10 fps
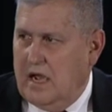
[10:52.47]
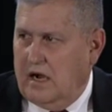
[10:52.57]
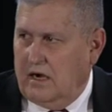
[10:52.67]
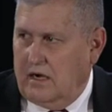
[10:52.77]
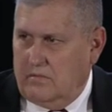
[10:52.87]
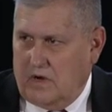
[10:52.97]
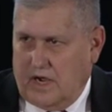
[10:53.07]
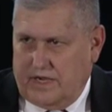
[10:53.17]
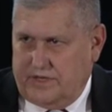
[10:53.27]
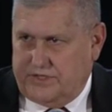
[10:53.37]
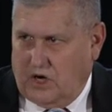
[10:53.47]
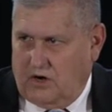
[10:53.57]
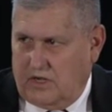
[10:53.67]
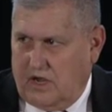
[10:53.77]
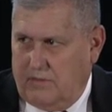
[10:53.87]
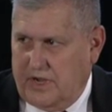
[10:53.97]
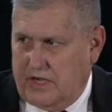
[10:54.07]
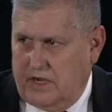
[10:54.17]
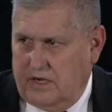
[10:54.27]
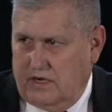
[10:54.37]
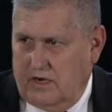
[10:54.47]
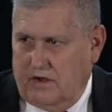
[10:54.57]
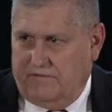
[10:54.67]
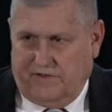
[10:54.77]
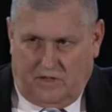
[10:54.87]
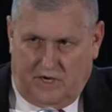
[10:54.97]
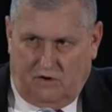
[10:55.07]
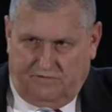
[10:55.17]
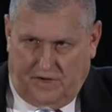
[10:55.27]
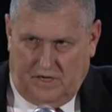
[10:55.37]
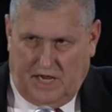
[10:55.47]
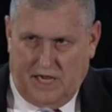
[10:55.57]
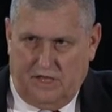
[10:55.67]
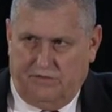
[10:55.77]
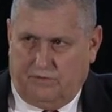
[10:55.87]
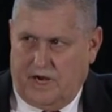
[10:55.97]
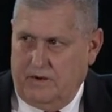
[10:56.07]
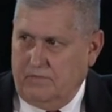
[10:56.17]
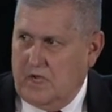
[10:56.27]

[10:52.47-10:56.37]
I started coming in Philadelphia in '83,